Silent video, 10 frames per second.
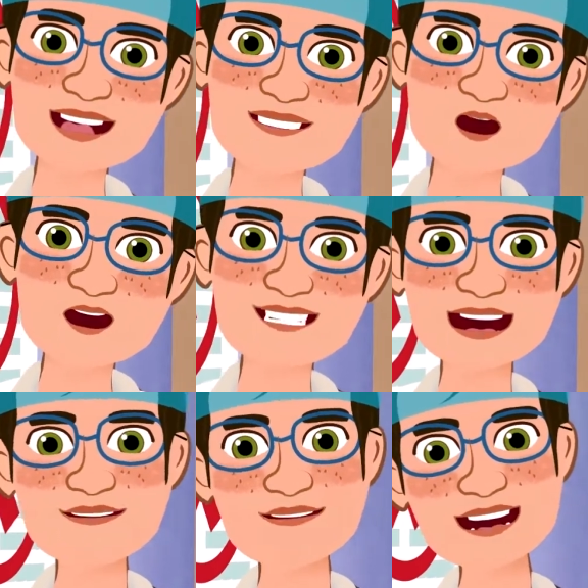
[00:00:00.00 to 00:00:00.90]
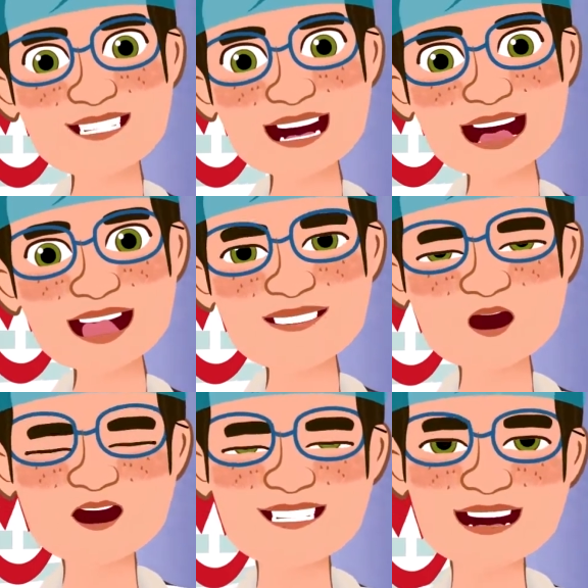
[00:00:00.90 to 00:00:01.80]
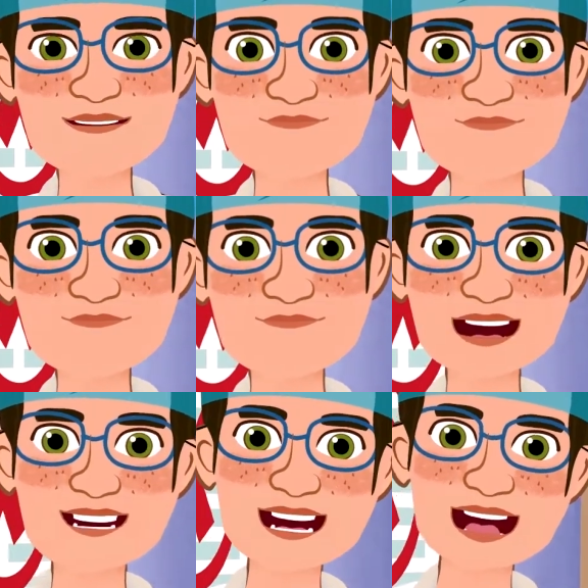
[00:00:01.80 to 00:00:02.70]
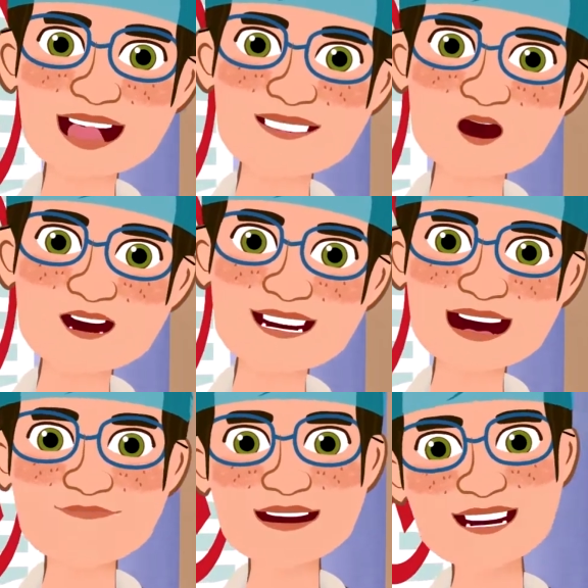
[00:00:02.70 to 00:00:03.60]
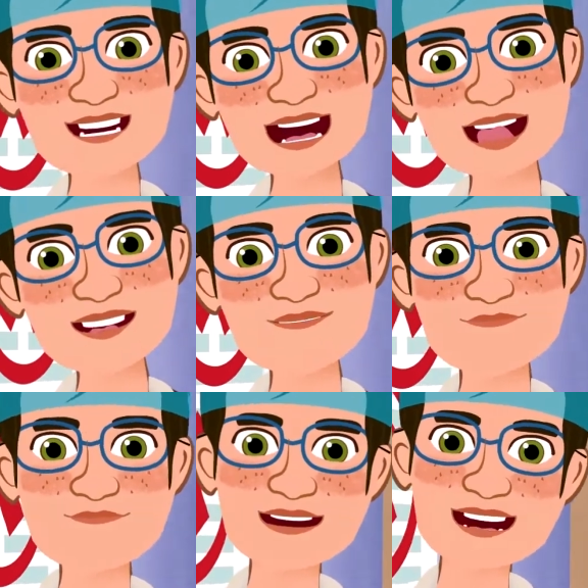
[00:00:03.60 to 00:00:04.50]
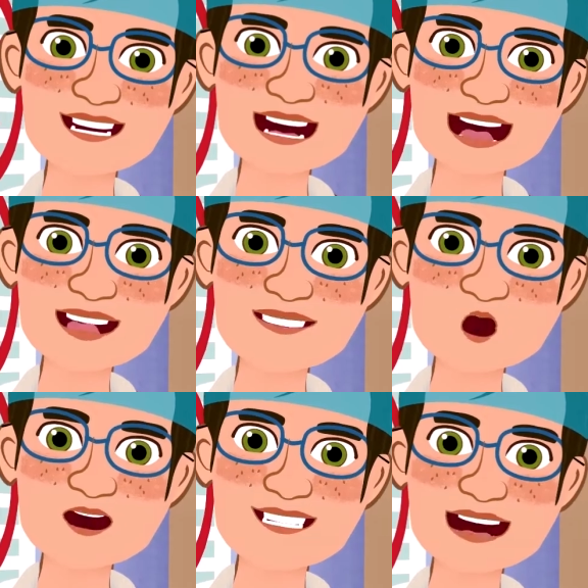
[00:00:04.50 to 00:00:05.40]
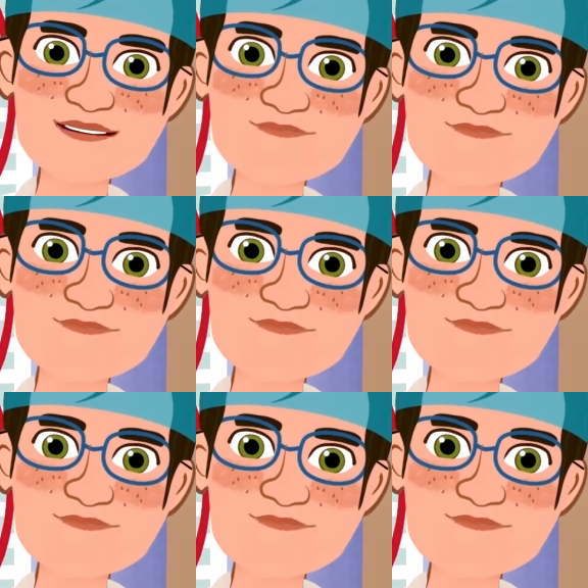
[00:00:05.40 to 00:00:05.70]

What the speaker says: would either have to endure great pain or deal with the overweight because it wasn't gonna stop.